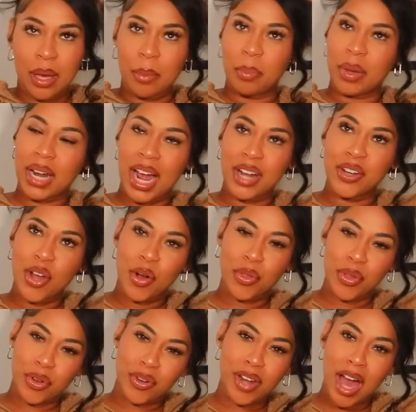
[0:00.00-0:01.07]
But I know
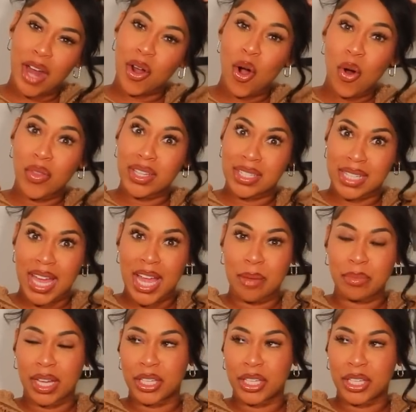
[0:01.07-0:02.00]
they're not all the same.